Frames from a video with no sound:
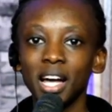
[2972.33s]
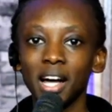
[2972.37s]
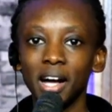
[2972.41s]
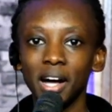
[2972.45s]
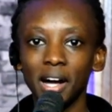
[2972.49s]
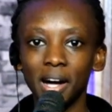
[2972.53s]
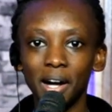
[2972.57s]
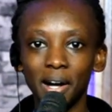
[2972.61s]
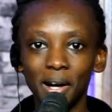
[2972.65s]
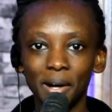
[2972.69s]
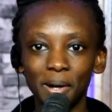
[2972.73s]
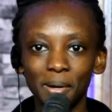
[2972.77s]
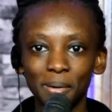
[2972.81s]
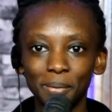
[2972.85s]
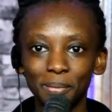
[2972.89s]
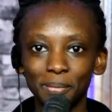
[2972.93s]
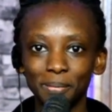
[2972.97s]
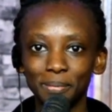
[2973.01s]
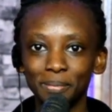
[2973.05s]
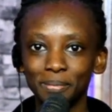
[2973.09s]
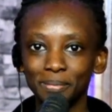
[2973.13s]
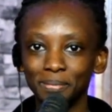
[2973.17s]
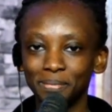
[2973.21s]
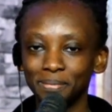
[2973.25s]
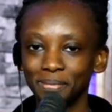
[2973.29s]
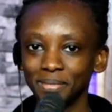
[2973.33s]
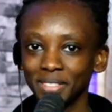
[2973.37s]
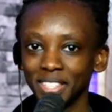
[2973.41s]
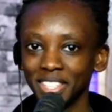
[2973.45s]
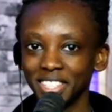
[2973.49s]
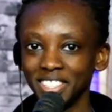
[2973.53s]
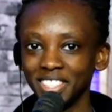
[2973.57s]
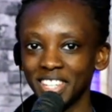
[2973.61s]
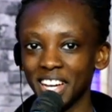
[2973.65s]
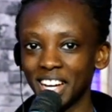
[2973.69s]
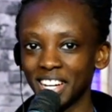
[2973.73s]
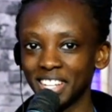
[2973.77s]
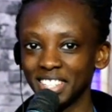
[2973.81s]
Um,
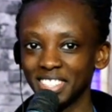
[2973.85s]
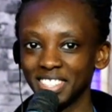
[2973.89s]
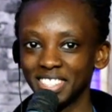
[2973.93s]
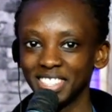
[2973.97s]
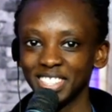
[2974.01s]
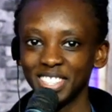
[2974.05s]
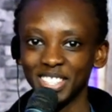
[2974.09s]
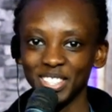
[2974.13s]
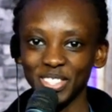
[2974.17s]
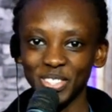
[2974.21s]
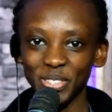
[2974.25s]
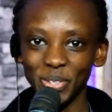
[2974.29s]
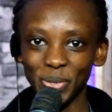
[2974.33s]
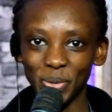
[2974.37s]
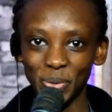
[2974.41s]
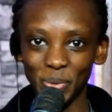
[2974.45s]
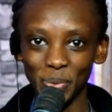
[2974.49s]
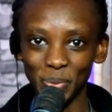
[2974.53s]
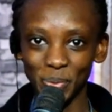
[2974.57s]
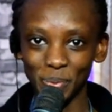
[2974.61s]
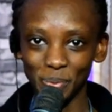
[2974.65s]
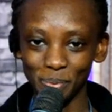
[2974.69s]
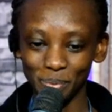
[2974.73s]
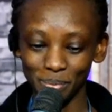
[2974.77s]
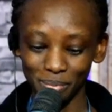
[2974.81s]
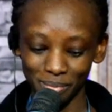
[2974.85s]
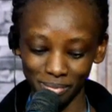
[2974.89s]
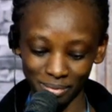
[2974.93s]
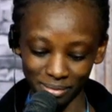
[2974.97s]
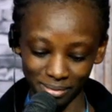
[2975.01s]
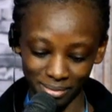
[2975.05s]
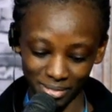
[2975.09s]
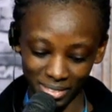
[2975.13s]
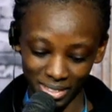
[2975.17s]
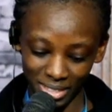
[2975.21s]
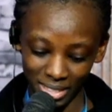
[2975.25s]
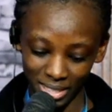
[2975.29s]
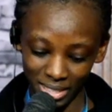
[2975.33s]
yeah, so
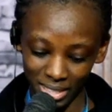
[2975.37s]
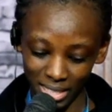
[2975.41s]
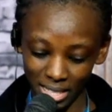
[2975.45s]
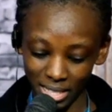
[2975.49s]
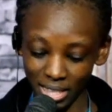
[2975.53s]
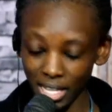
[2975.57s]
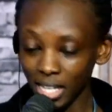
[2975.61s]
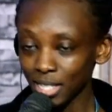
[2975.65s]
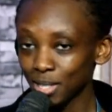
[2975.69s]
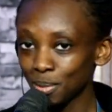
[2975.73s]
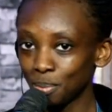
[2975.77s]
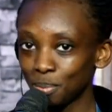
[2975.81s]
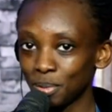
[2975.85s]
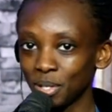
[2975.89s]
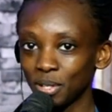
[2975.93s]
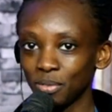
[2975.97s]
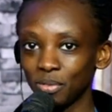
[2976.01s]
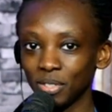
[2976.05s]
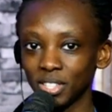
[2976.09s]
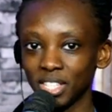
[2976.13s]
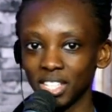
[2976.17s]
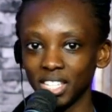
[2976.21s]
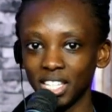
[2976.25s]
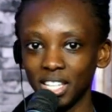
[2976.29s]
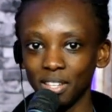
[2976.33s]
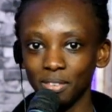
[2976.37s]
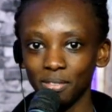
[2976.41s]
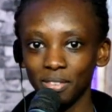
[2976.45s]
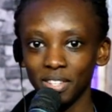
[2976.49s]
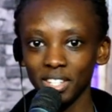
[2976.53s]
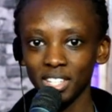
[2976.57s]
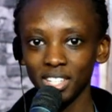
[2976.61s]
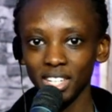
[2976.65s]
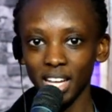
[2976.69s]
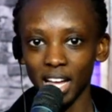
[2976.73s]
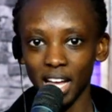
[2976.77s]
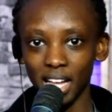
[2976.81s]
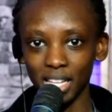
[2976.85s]
let's pray for the giving
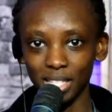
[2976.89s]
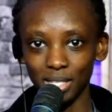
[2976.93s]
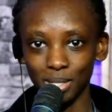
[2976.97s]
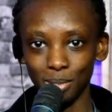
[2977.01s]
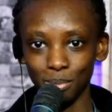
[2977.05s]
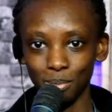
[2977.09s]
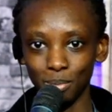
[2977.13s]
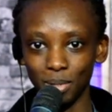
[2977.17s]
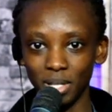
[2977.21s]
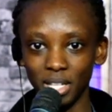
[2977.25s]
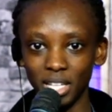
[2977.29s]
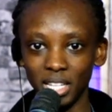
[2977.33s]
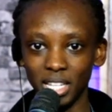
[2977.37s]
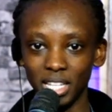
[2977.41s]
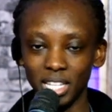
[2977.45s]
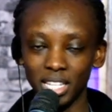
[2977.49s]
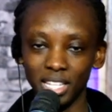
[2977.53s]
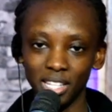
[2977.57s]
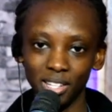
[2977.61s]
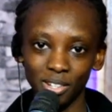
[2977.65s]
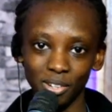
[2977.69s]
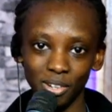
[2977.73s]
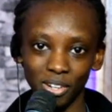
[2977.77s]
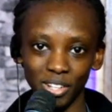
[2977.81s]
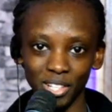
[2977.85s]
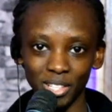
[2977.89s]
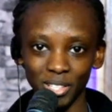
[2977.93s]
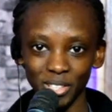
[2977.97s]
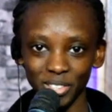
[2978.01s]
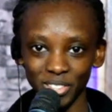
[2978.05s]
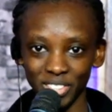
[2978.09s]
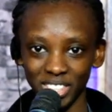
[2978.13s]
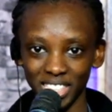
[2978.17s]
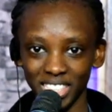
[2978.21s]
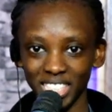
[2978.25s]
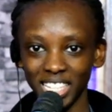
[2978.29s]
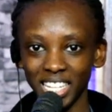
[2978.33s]
as we conclude.